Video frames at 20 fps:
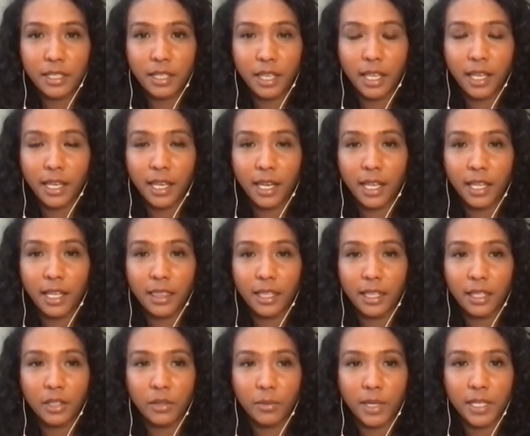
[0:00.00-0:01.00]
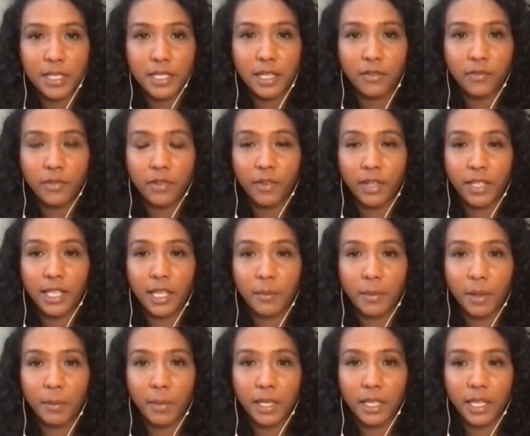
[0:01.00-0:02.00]
Yeah. And then I think to myself, if I take
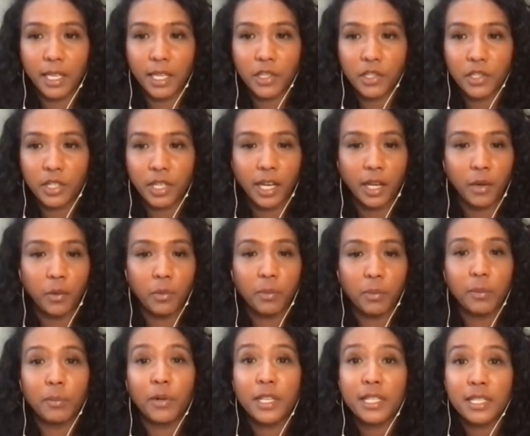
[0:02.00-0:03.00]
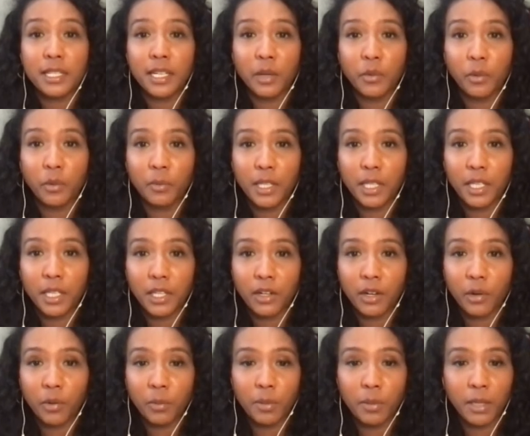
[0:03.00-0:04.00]
my medication, then I won't be present, I won't be here,
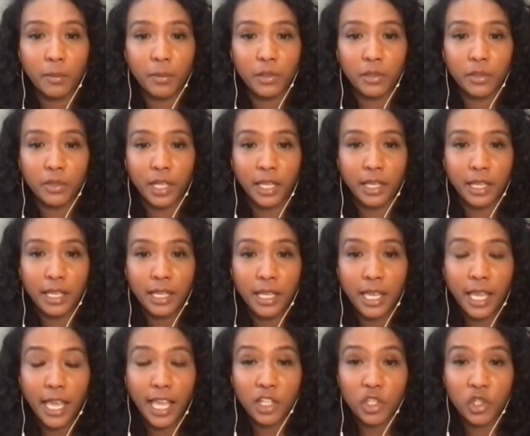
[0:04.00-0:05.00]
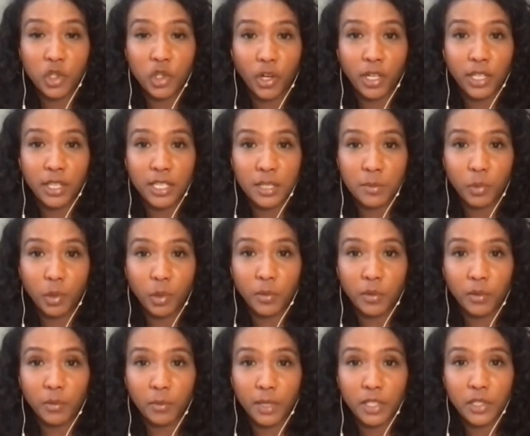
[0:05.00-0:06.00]
I won't be able to like enjoy this
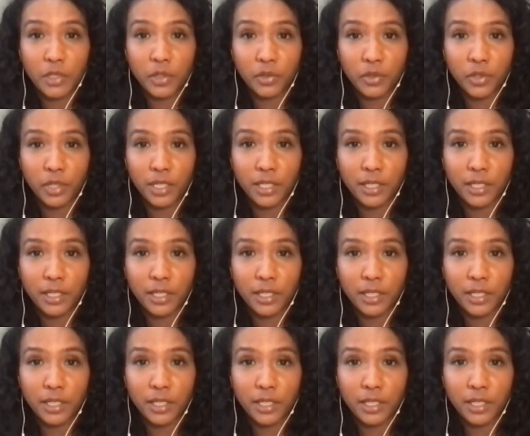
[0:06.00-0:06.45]
moment with my children.